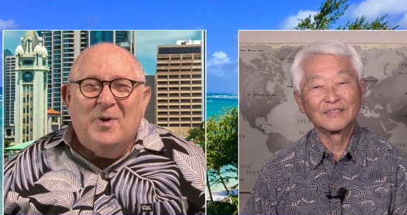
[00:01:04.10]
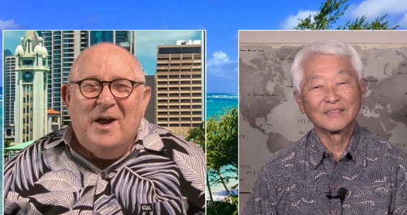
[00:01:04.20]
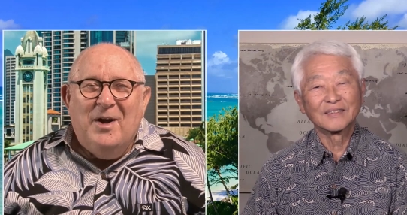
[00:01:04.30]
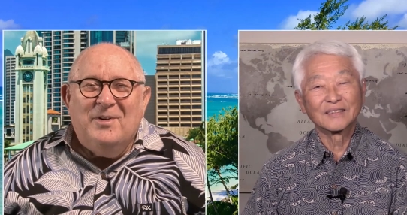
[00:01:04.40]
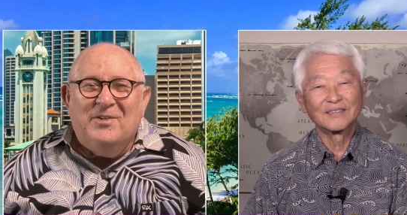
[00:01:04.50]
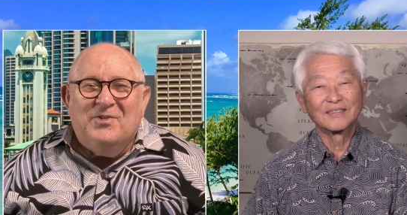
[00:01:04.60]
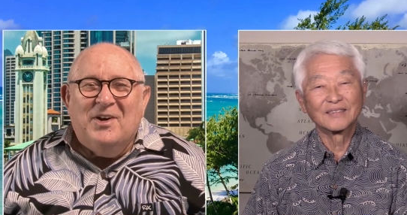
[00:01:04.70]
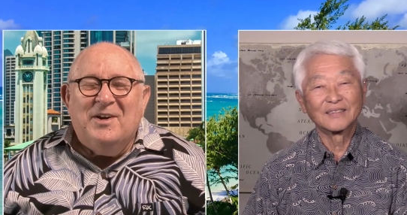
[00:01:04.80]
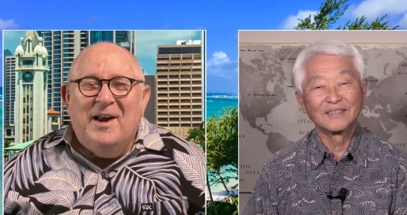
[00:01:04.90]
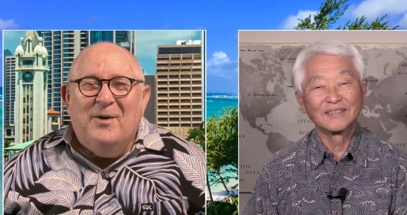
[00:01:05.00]
Speaker 1: around and
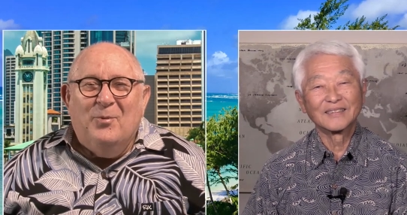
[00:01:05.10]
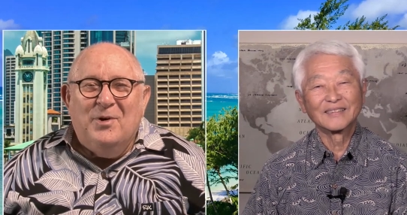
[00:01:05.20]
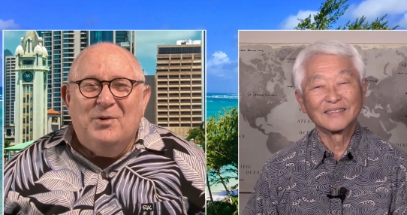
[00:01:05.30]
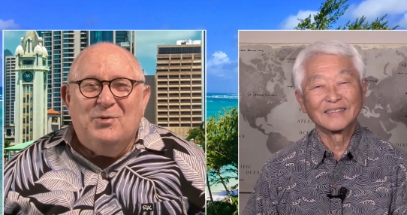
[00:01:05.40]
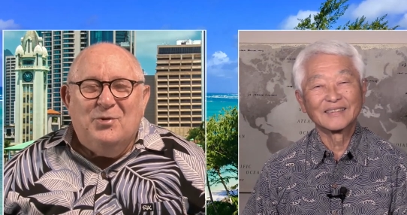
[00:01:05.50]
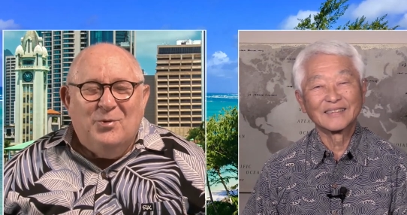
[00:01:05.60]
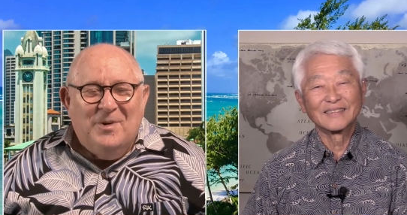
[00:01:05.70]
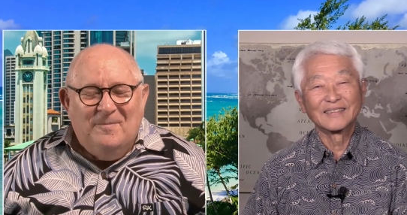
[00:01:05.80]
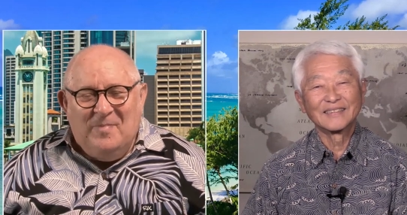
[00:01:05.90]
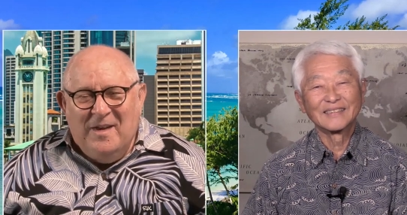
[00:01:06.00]
checking out what you're
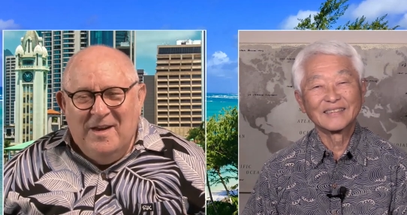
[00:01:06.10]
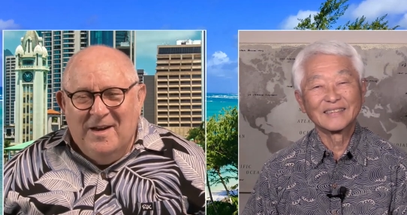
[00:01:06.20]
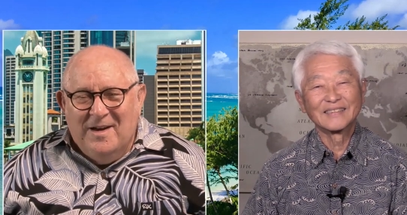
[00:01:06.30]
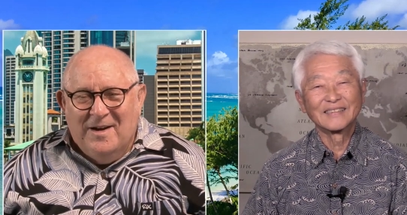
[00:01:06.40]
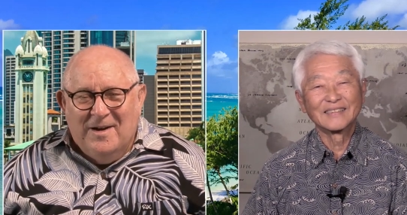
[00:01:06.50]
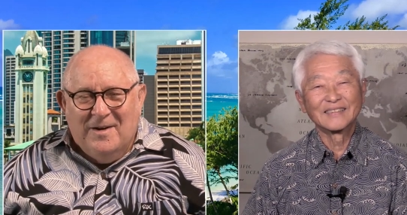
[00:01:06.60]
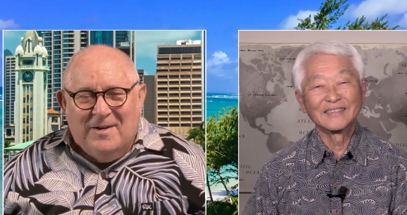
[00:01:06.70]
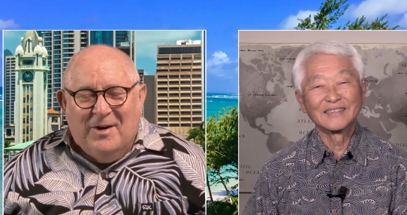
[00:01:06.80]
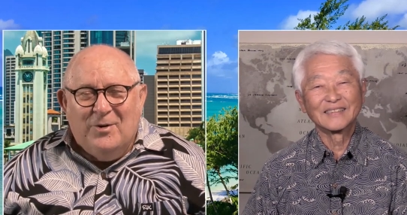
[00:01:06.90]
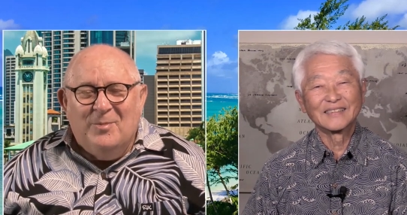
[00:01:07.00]
doing.
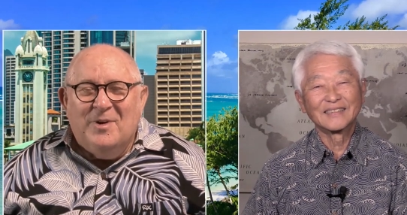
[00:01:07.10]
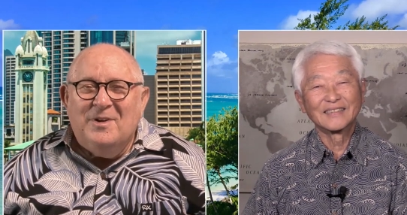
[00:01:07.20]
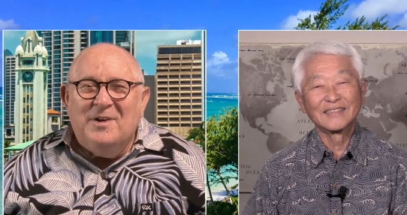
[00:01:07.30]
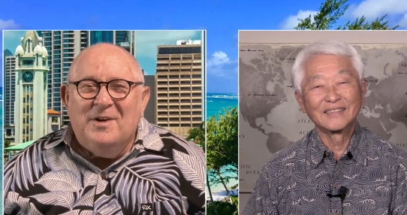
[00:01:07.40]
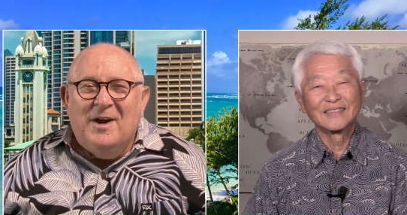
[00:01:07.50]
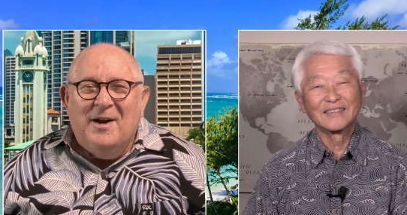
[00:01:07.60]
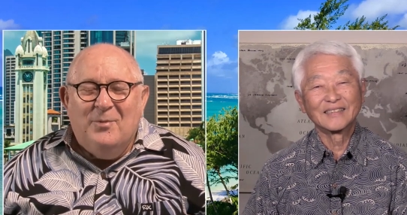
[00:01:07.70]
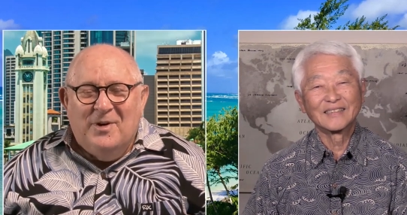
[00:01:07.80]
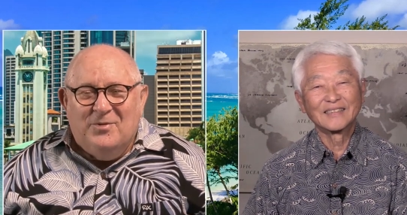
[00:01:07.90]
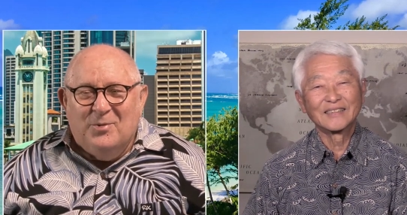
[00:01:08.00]
Uh, Carol Monley and
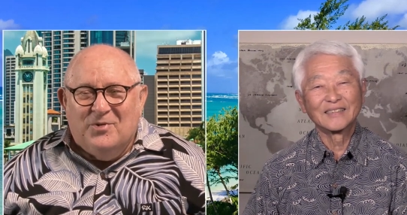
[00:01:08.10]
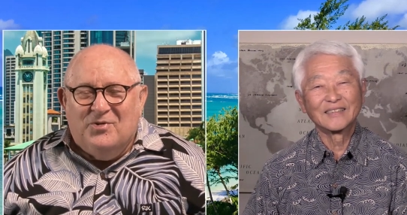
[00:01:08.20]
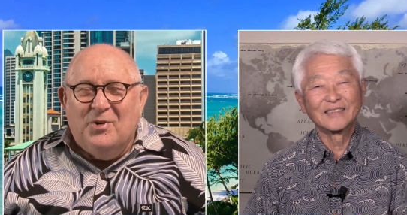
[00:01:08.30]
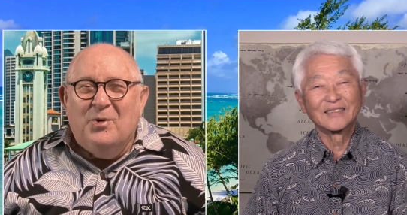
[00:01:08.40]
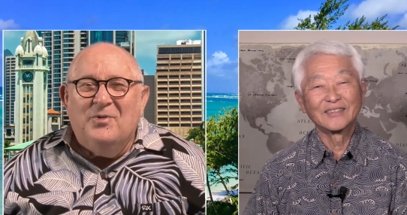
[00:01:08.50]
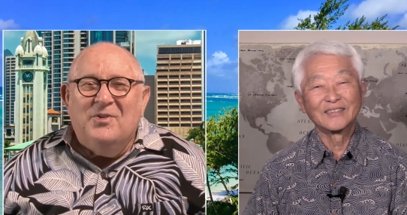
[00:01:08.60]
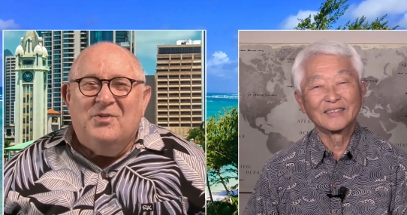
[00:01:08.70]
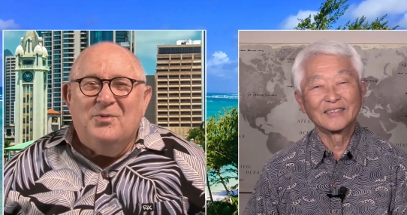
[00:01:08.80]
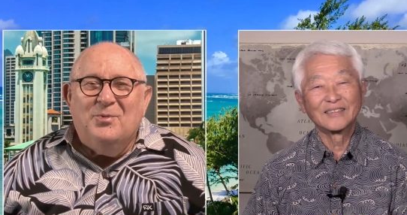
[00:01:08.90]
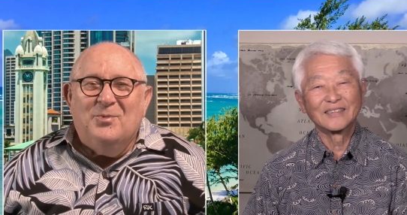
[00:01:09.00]
I went to a show
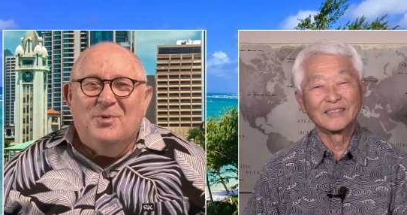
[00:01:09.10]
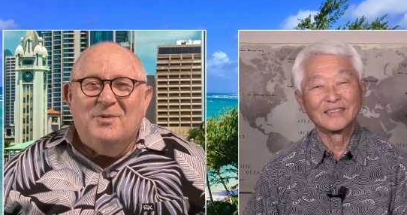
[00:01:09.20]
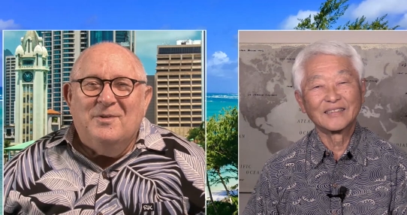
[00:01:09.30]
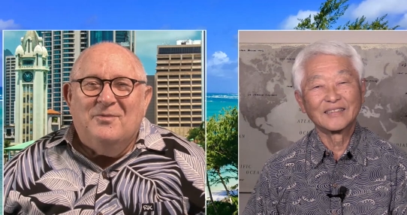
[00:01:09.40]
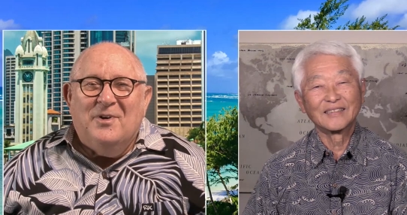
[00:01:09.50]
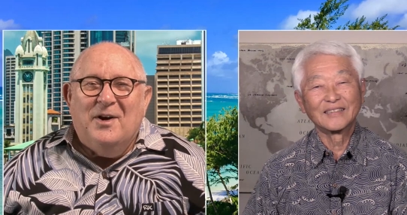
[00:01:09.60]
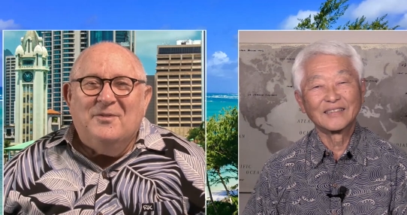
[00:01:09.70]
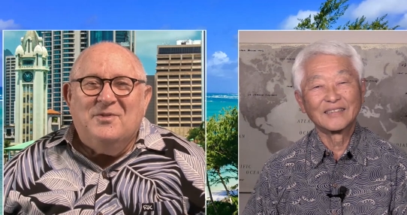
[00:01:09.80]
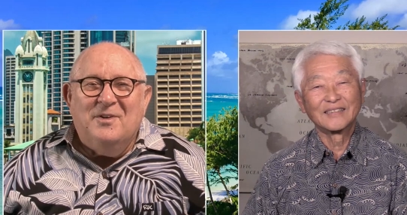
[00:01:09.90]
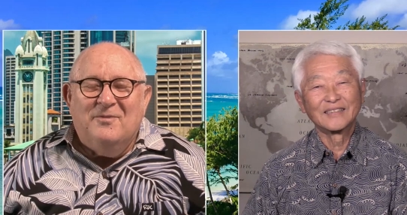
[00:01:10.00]
that you were
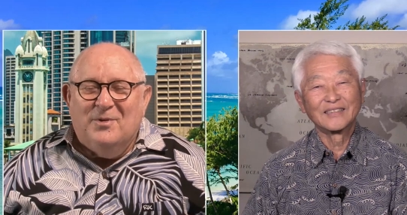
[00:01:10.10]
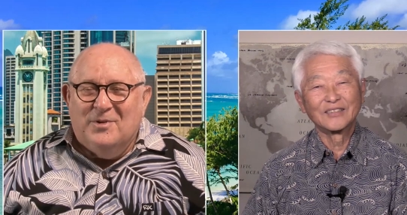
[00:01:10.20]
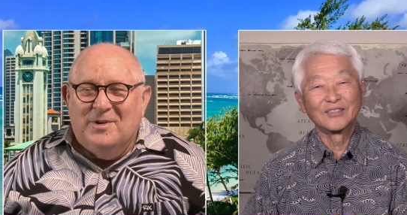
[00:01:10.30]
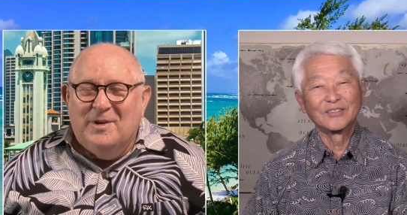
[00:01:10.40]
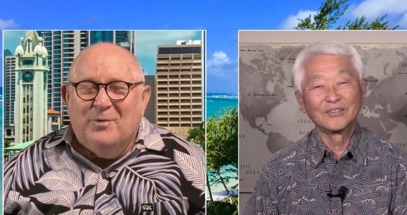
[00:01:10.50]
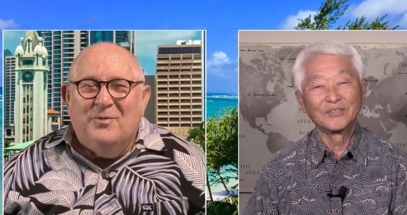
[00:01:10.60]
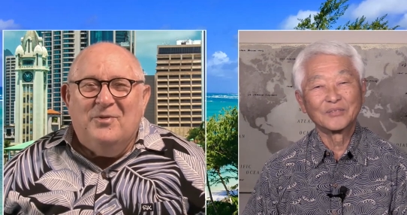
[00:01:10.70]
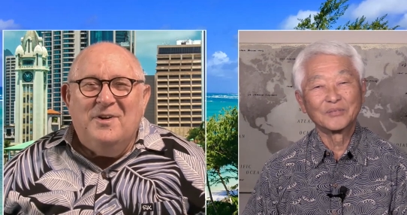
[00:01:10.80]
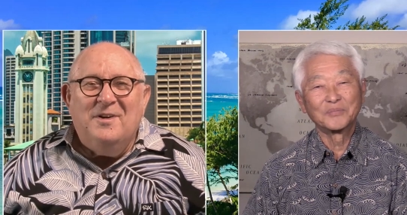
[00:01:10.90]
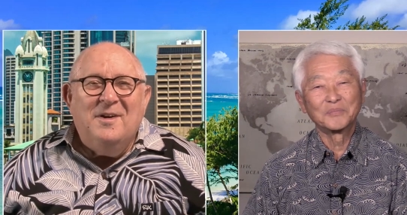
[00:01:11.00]
involved in for
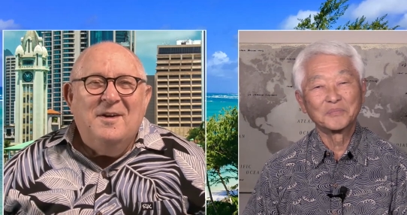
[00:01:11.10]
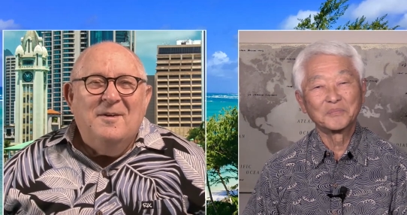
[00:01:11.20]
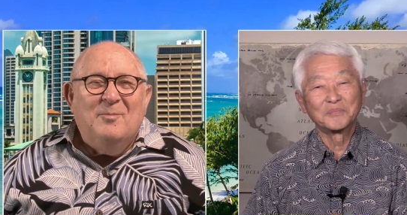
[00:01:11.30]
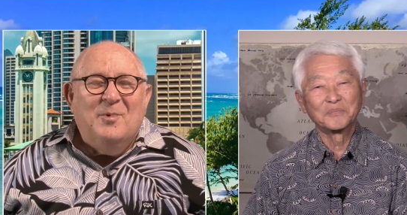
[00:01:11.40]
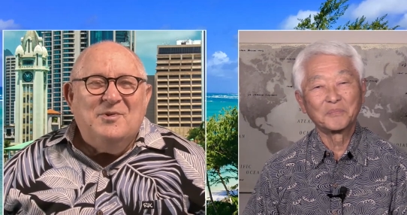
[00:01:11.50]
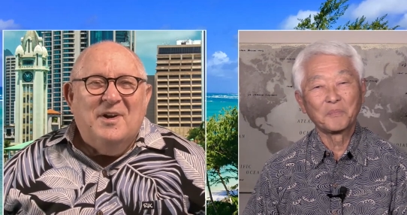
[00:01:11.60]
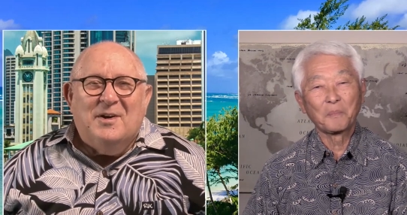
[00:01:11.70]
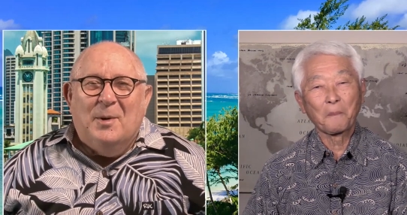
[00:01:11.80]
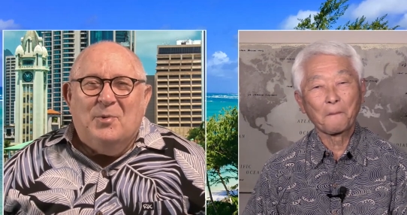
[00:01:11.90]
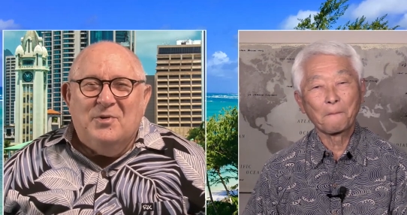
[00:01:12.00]
calligraphy. What was
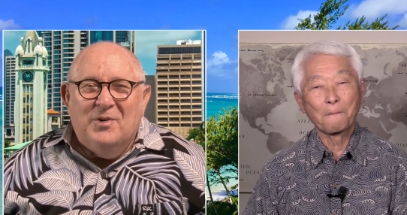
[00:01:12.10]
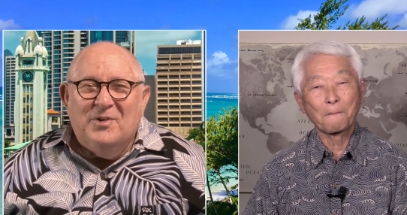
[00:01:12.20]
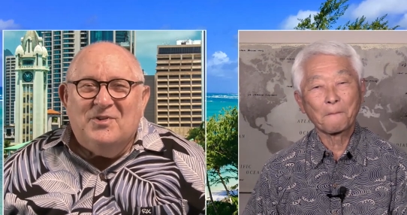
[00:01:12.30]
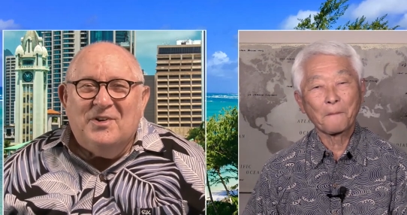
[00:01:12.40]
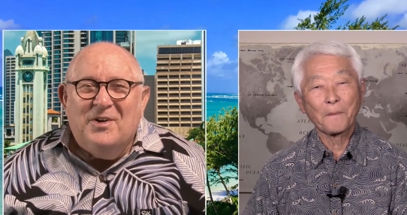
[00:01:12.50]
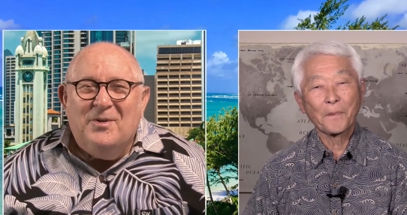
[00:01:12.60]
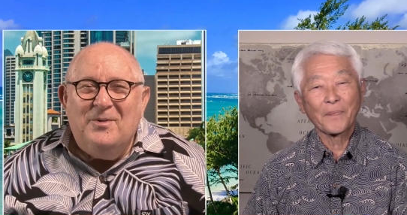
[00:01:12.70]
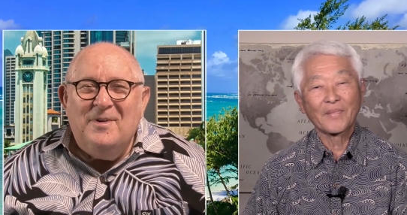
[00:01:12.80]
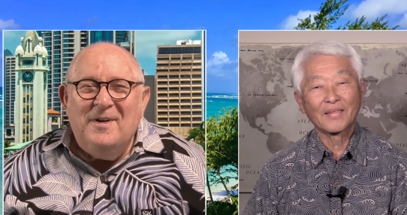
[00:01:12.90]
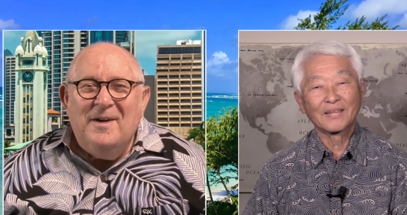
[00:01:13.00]
that, a couple of years ago?